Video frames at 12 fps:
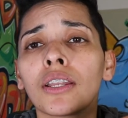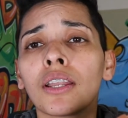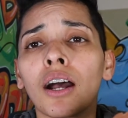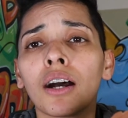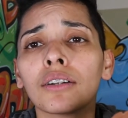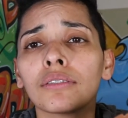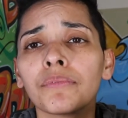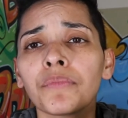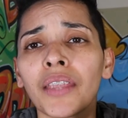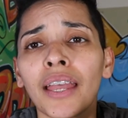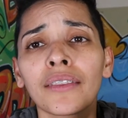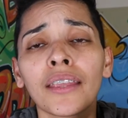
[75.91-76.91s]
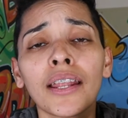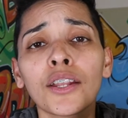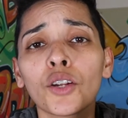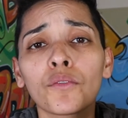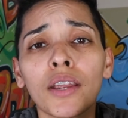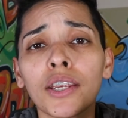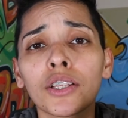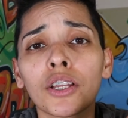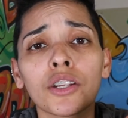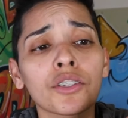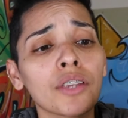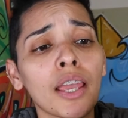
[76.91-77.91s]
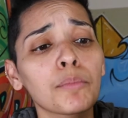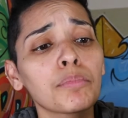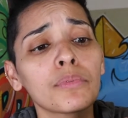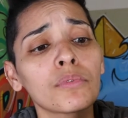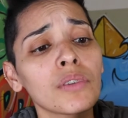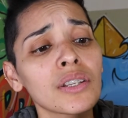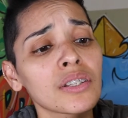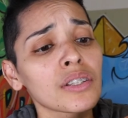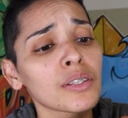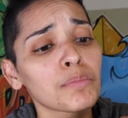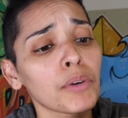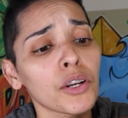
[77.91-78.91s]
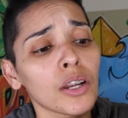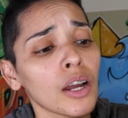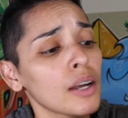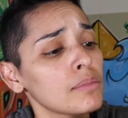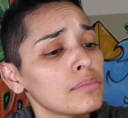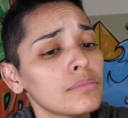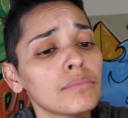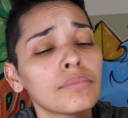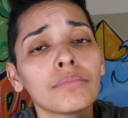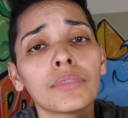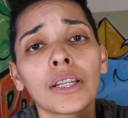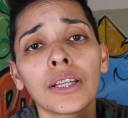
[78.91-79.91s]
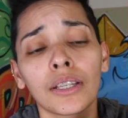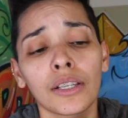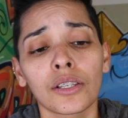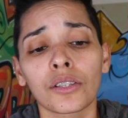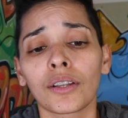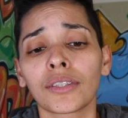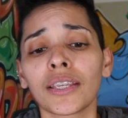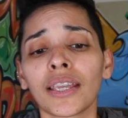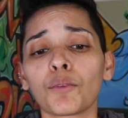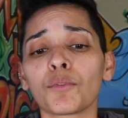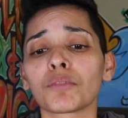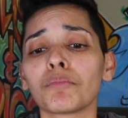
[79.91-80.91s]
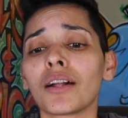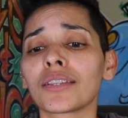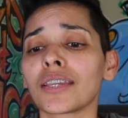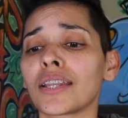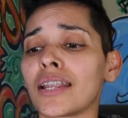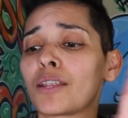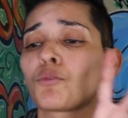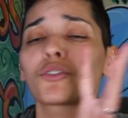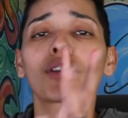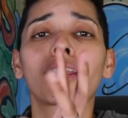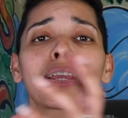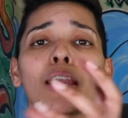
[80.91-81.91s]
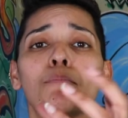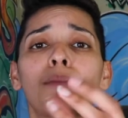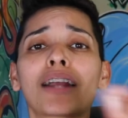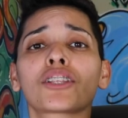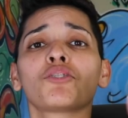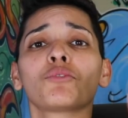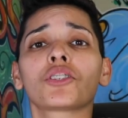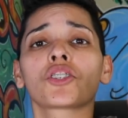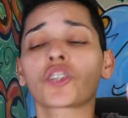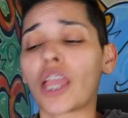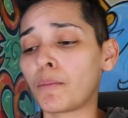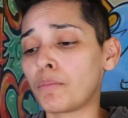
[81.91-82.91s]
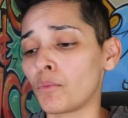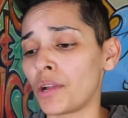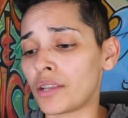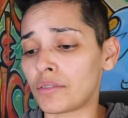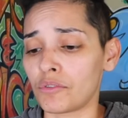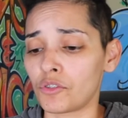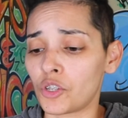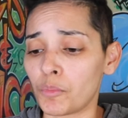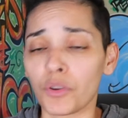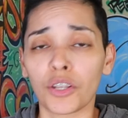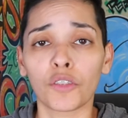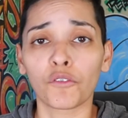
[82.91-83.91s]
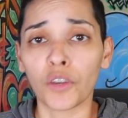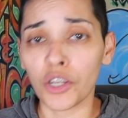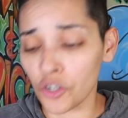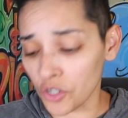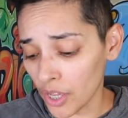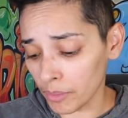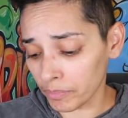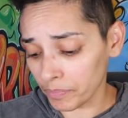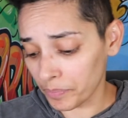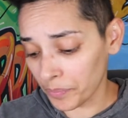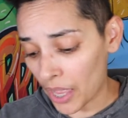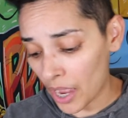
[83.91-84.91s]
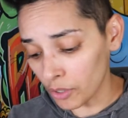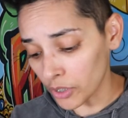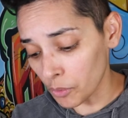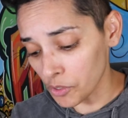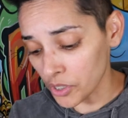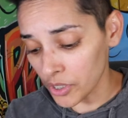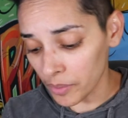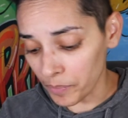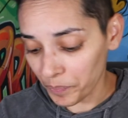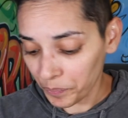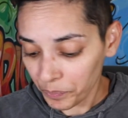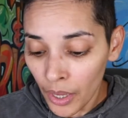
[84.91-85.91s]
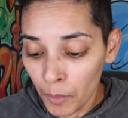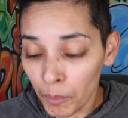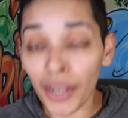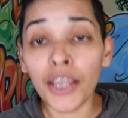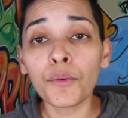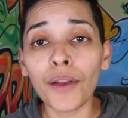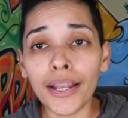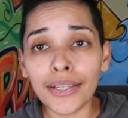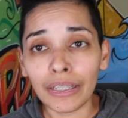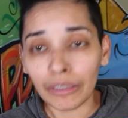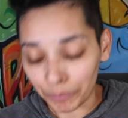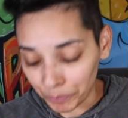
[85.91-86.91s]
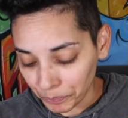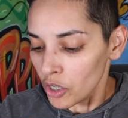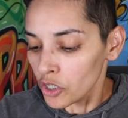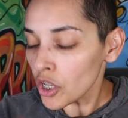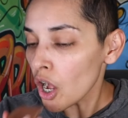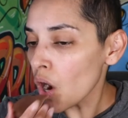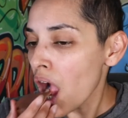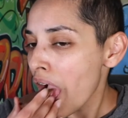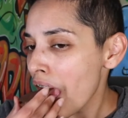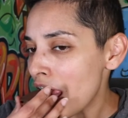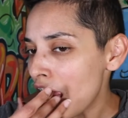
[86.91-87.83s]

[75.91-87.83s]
no, that ain't no regular shape Reese's Buttercup. So I think it was melted and it was trying to get back to its shape when she put it in the fridge or something. I don't know what she did. But anyways, so.